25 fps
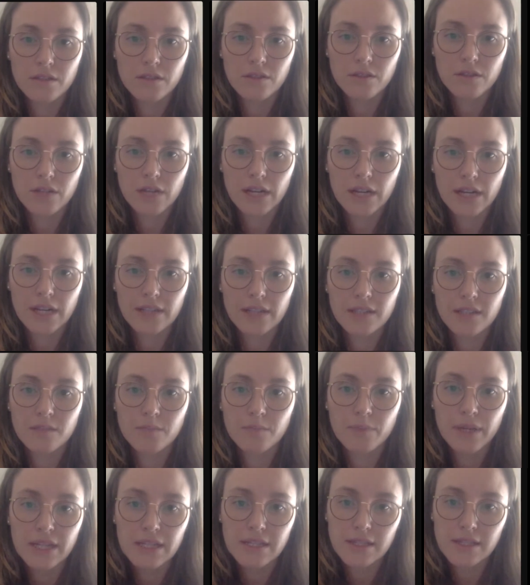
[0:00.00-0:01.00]
to add
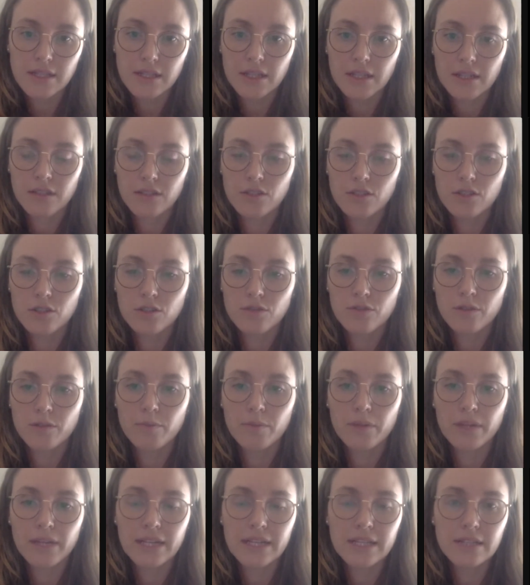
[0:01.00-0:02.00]
spacing to
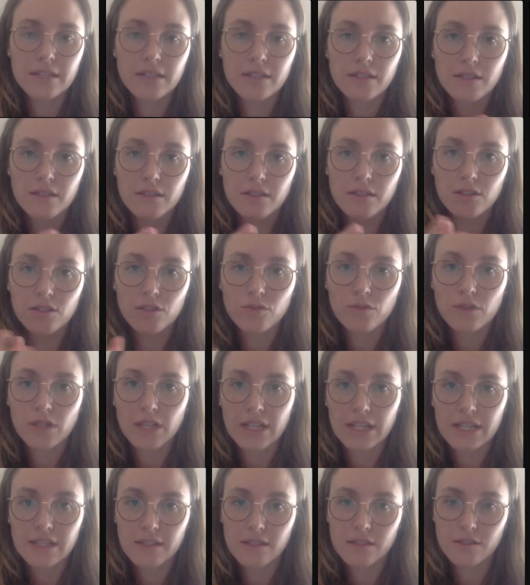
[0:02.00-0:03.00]
replace new
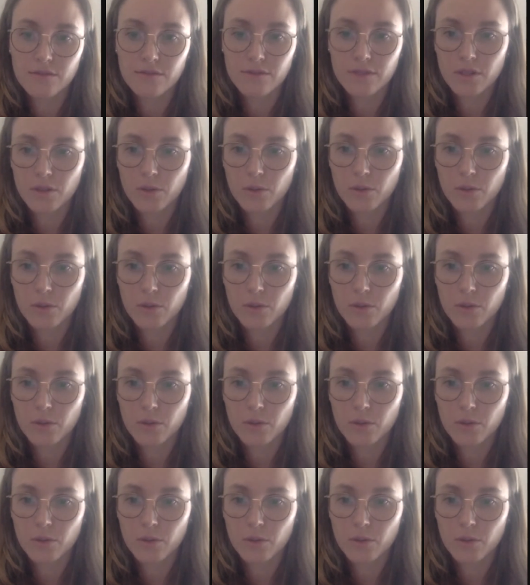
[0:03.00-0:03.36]
lines of the